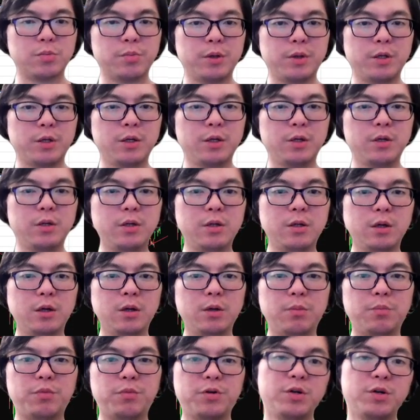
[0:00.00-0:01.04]
be
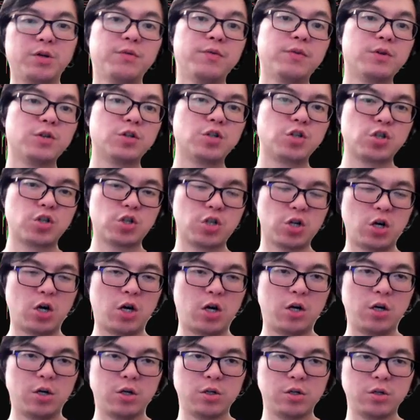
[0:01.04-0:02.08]
the previous
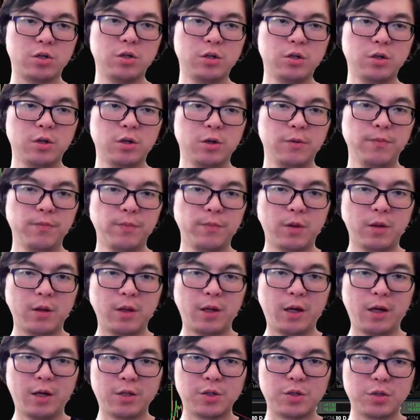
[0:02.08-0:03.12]
chart.
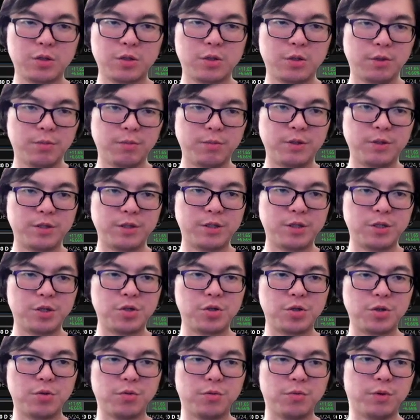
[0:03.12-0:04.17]
That's the
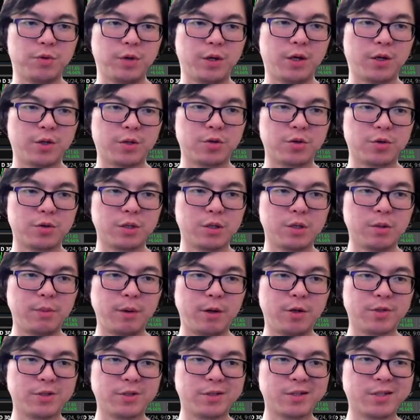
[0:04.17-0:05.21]
position we are talking
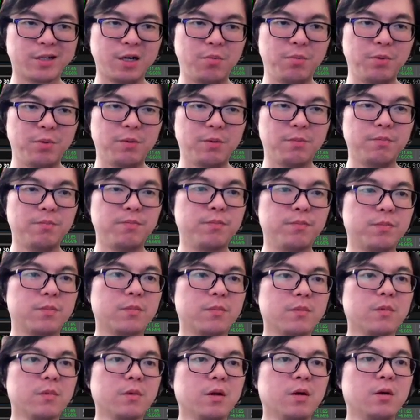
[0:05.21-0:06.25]
about scalping.
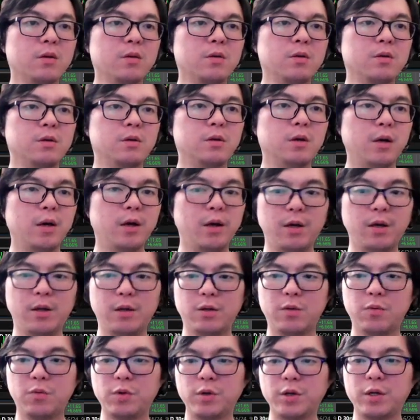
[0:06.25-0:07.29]
And
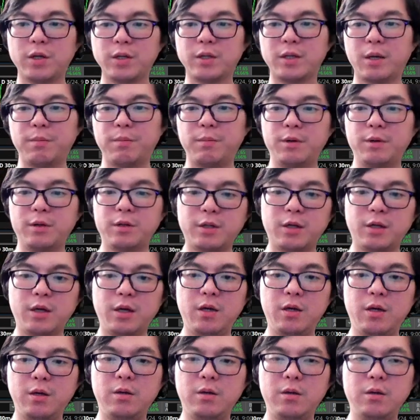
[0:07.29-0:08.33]
we can type in the day,